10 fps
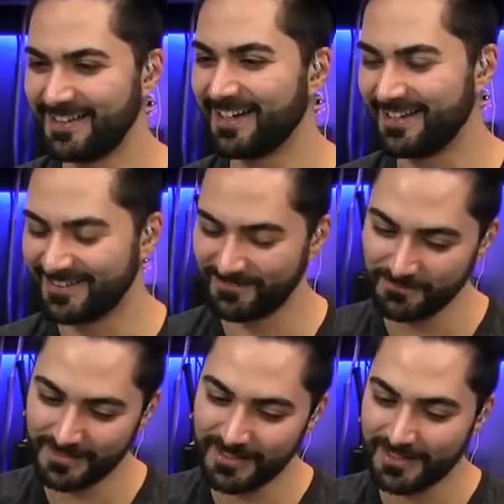Yeah.
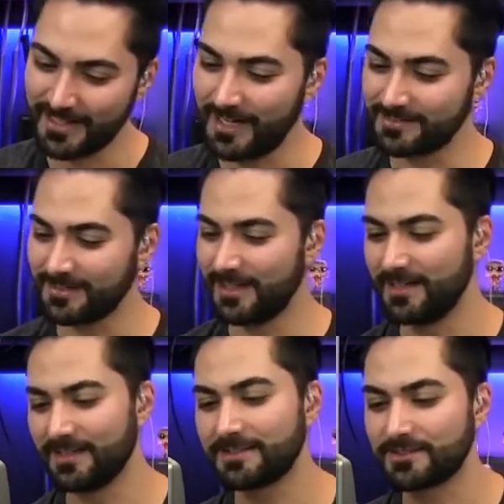Guys, a
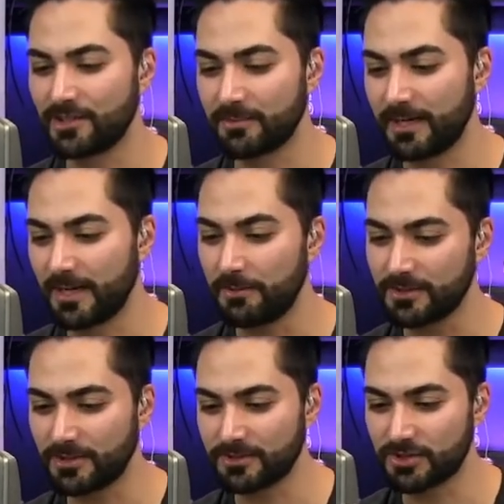lot to talk about. I
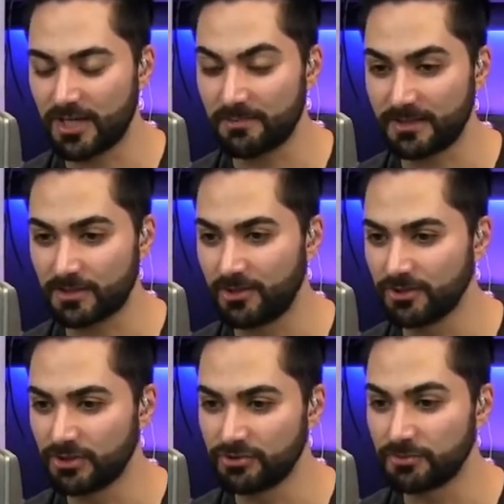want to talk to John about the
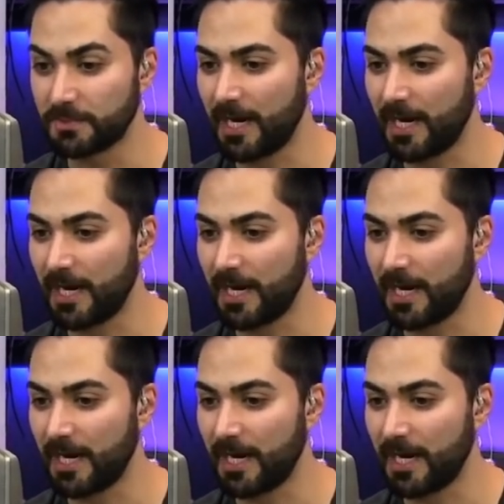whole YouTube